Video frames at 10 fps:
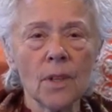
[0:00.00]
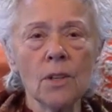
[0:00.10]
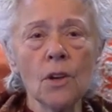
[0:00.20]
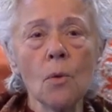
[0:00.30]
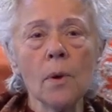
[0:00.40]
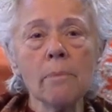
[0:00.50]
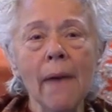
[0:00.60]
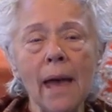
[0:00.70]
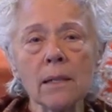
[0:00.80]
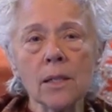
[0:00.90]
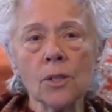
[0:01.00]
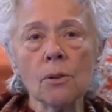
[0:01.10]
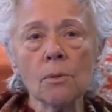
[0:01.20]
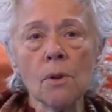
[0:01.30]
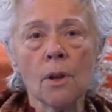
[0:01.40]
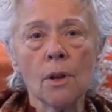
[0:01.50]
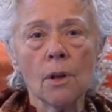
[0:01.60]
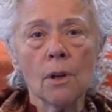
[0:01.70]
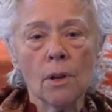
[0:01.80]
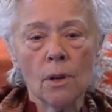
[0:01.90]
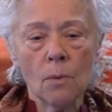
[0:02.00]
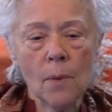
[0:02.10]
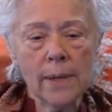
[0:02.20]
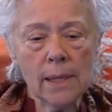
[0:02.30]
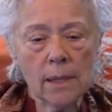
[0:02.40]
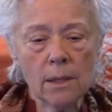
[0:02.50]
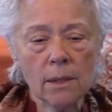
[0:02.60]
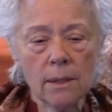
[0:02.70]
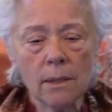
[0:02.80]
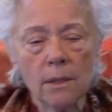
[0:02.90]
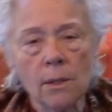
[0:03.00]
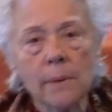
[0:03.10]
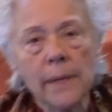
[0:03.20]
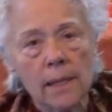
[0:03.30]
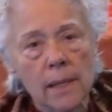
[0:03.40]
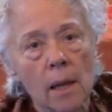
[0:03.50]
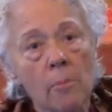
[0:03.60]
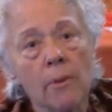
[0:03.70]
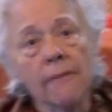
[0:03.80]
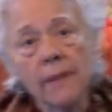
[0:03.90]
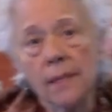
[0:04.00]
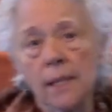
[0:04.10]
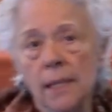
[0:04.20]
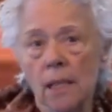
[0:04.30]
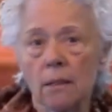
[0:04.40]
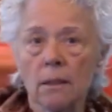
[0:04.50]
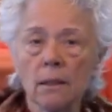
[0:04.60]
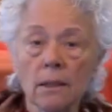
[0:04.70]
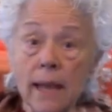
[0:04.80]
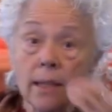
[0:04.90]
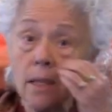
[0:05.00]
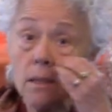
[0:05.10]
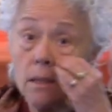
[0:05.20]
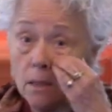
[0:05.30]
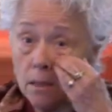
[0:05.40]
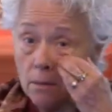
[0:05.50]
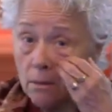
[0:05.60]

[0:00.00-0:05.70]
You know, when Master was doing some of his lessons,